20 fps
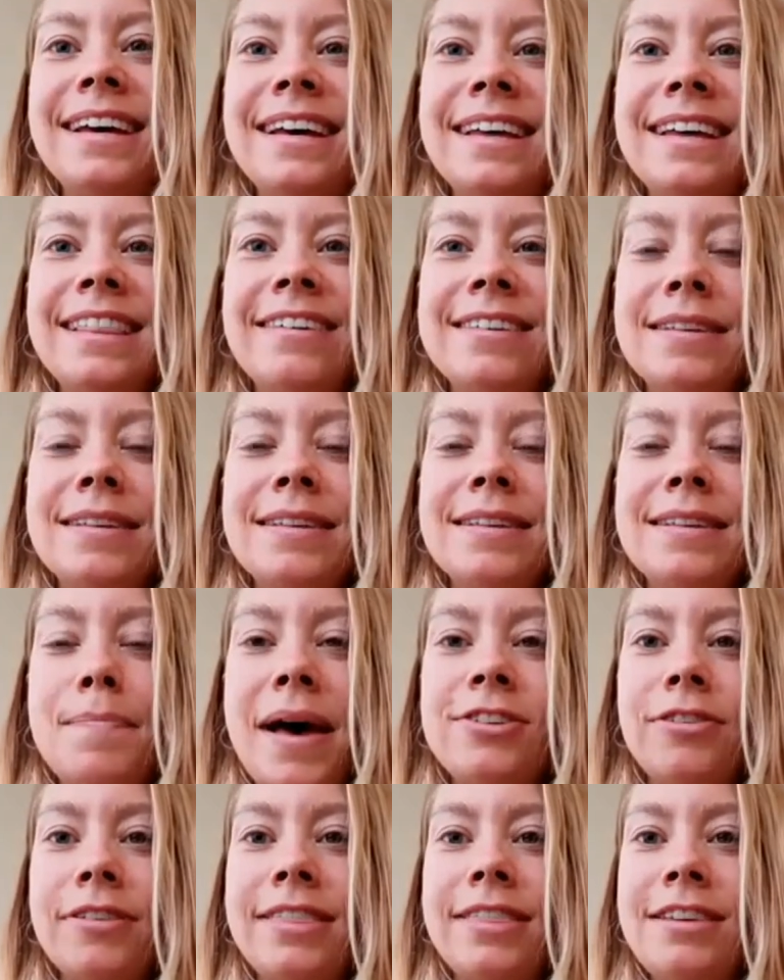there's a
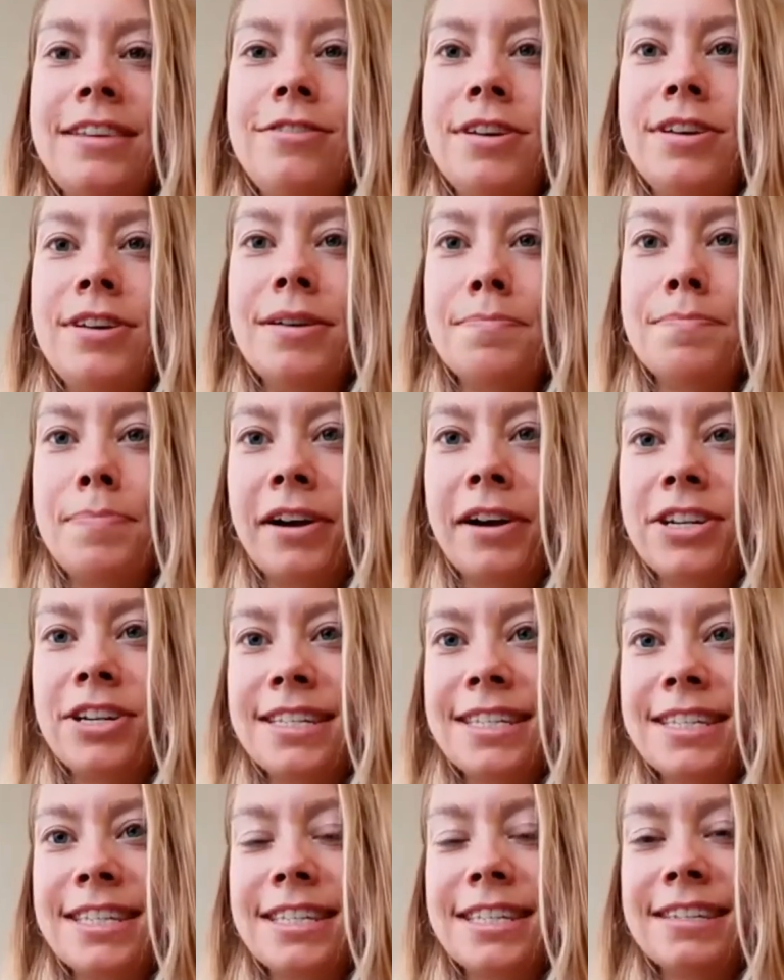magical thing you can
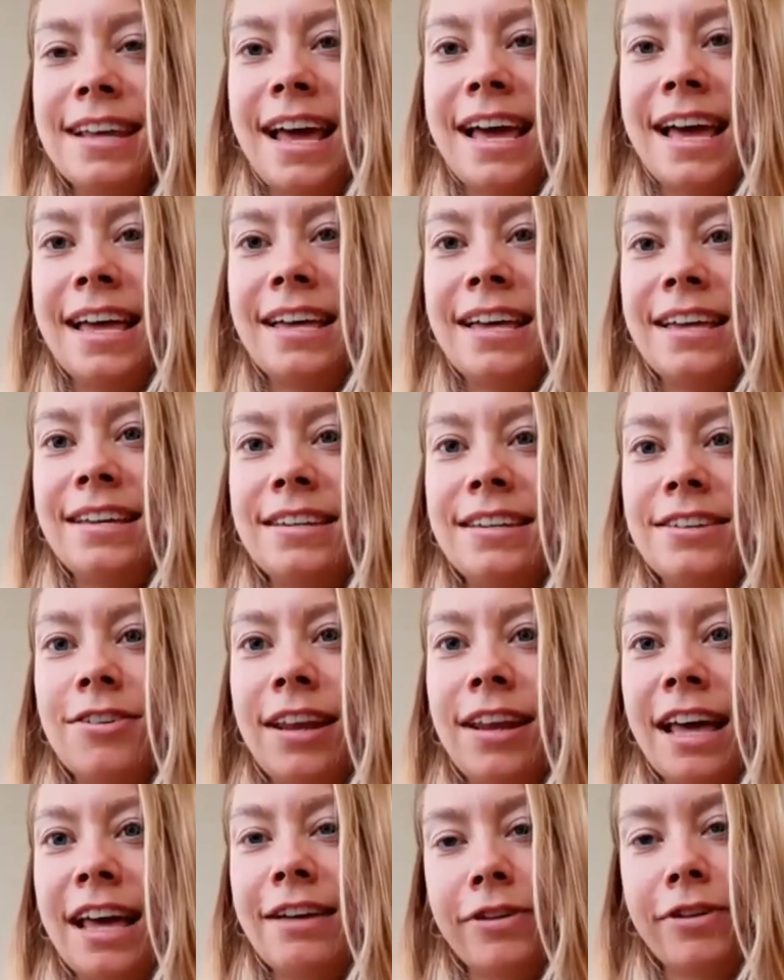purchase and your
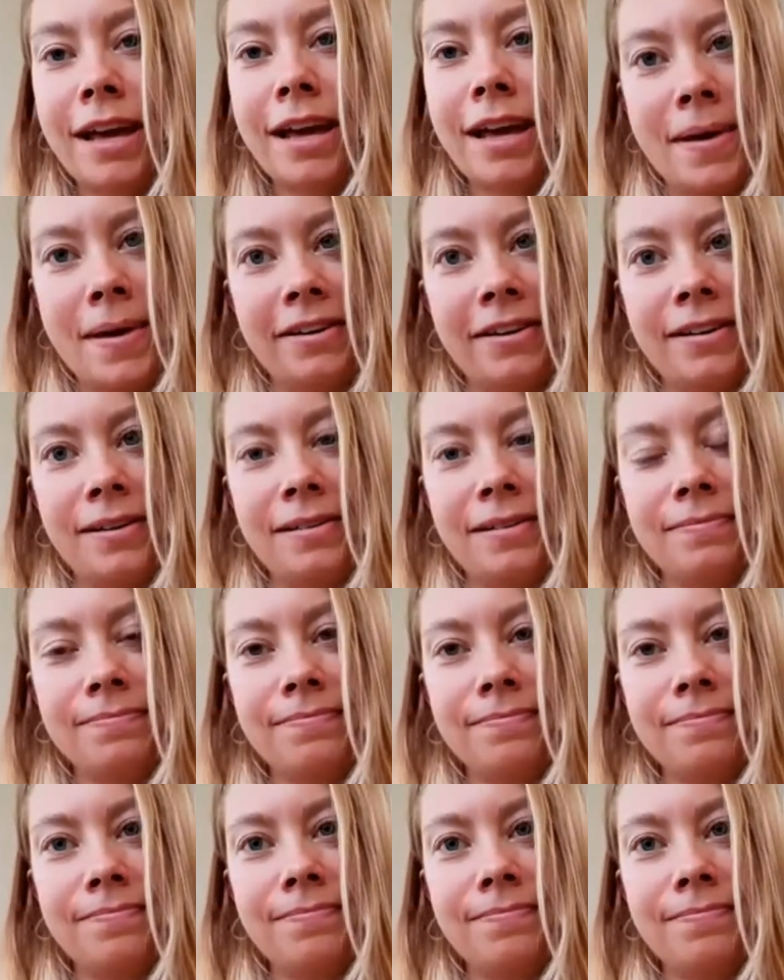life will get better.
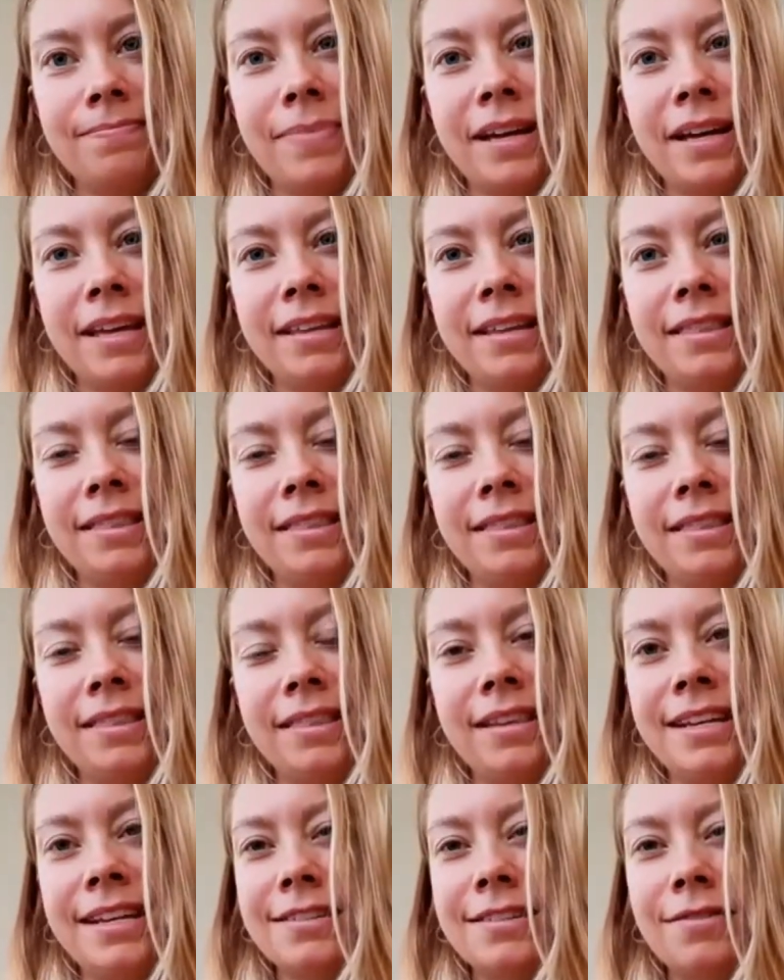But
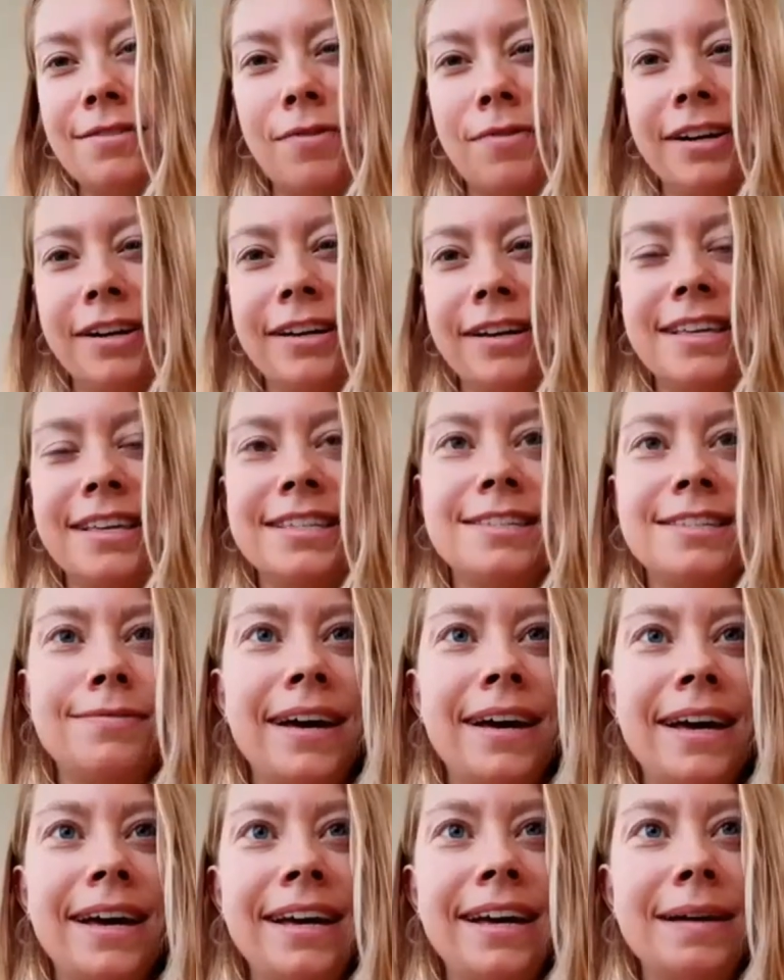it doesn't work this
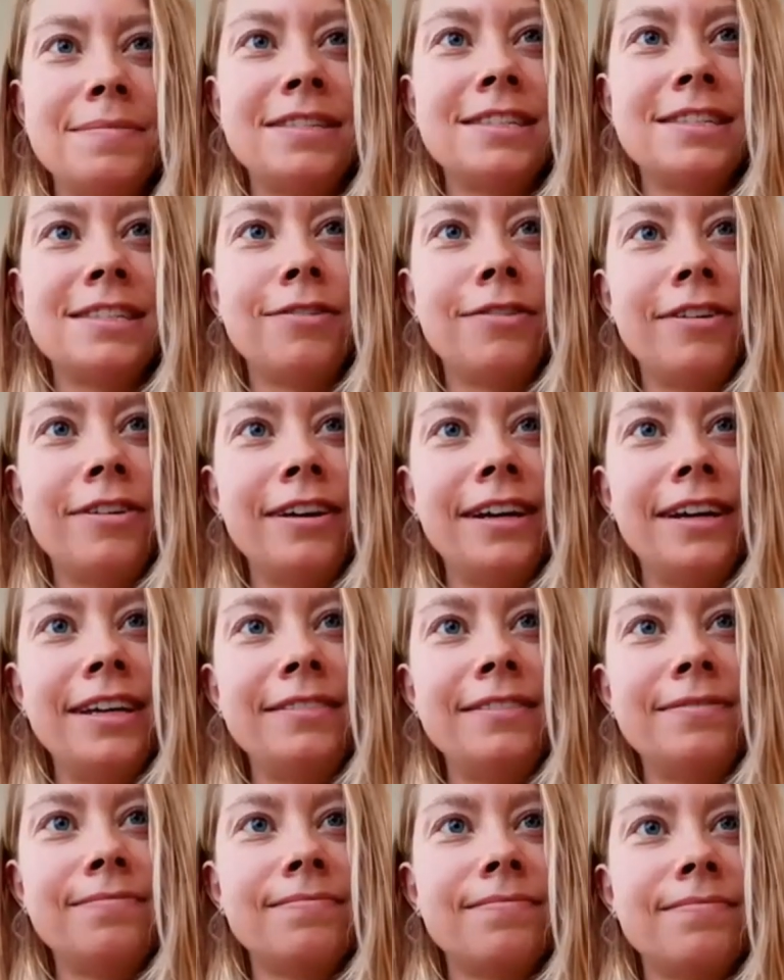way. I'm sorry.
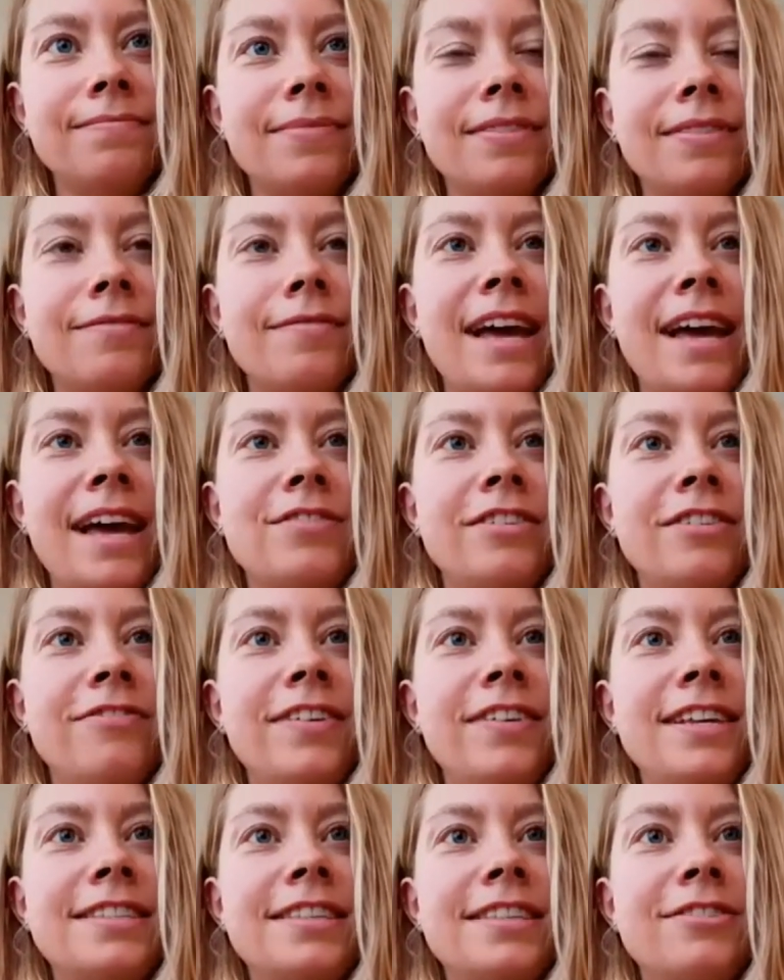We have to
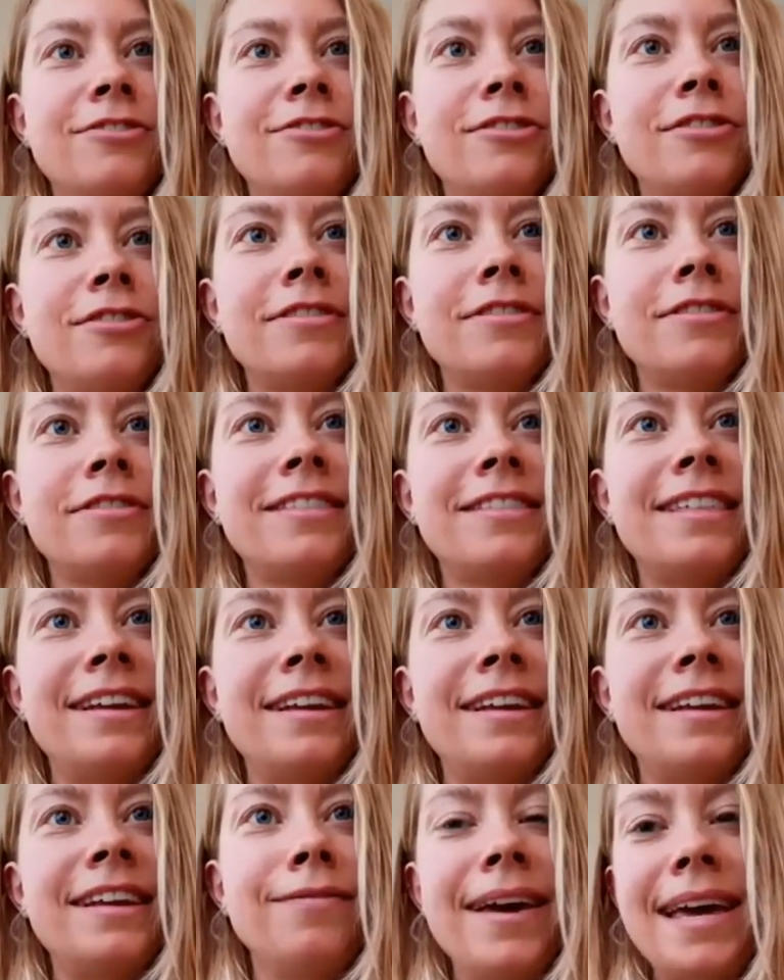face the truth
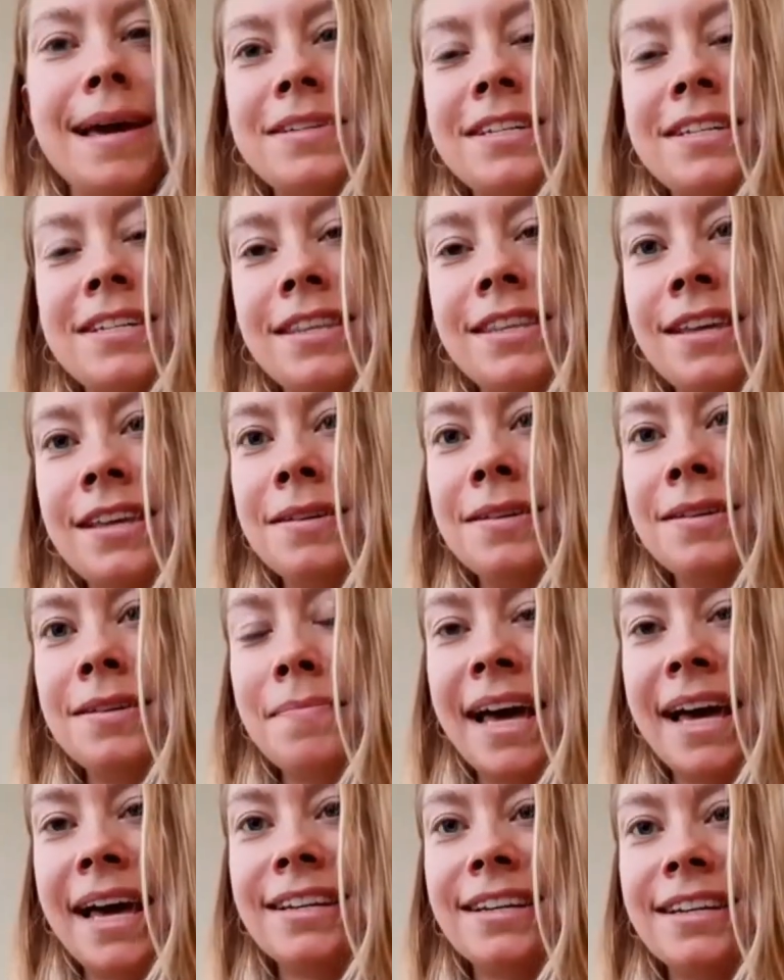and wake up to the
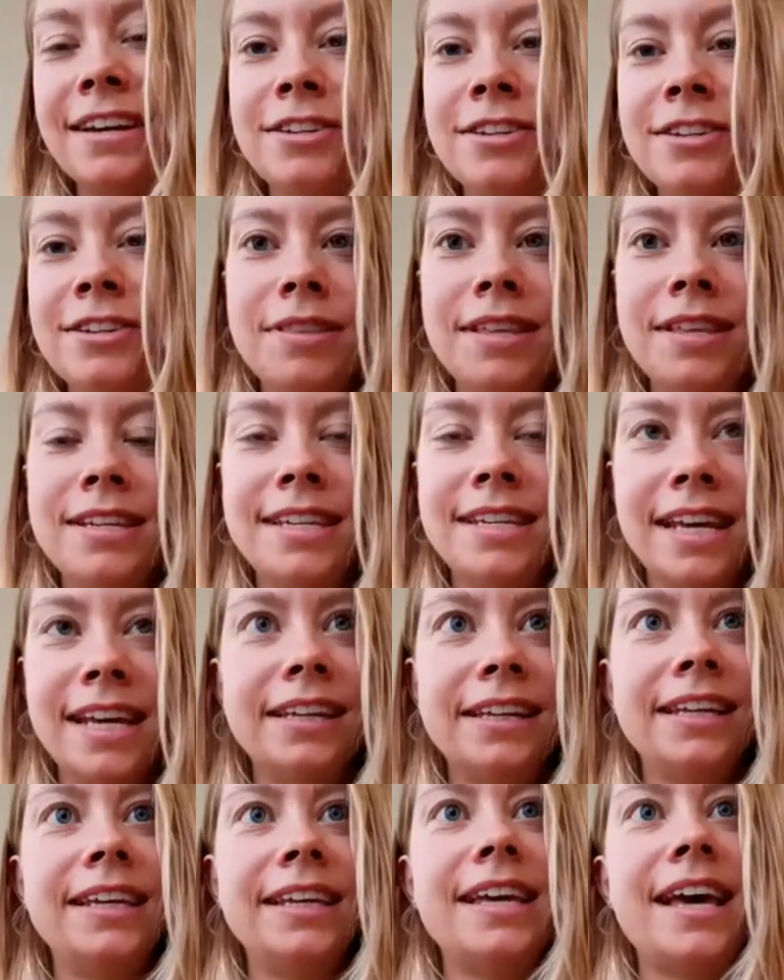demand and do the
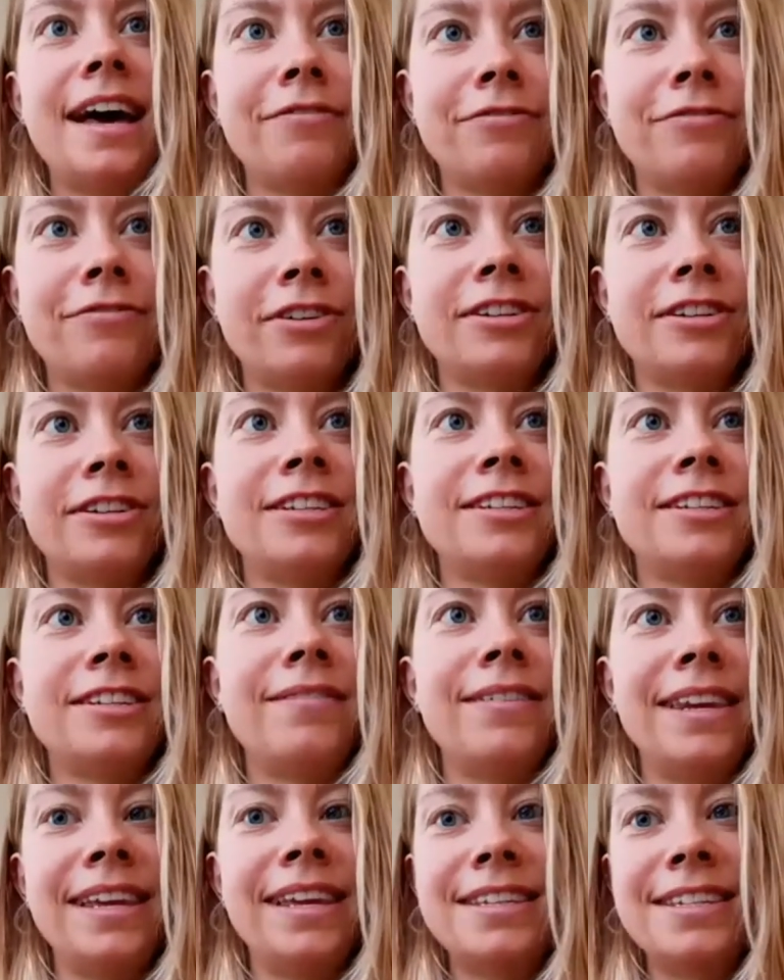daily effort that
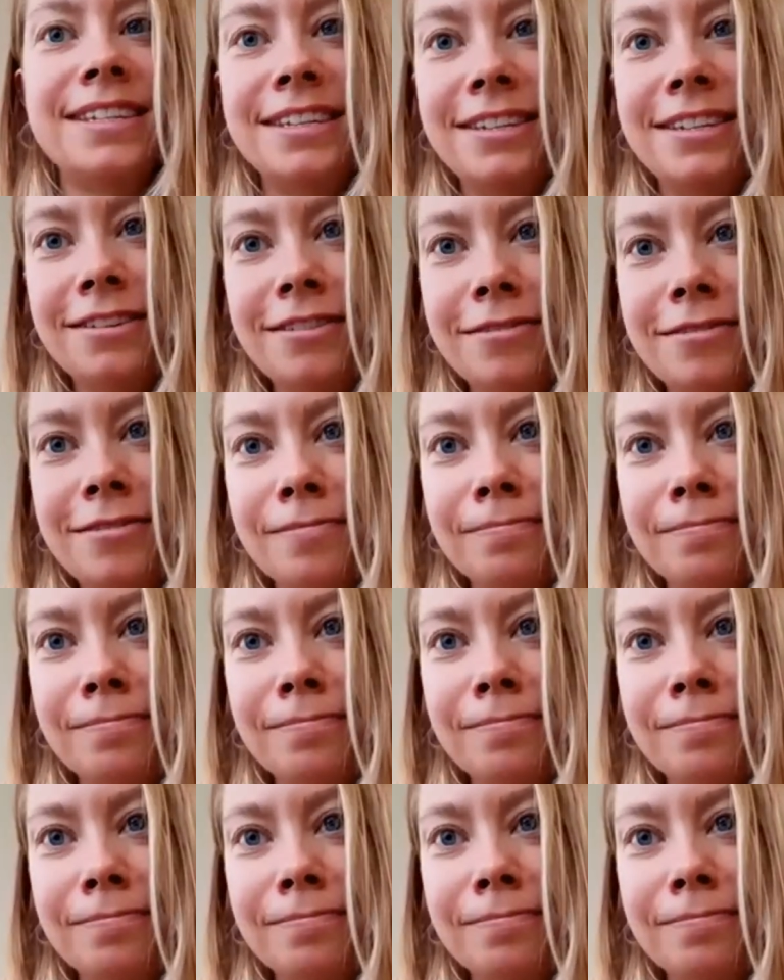we need to do.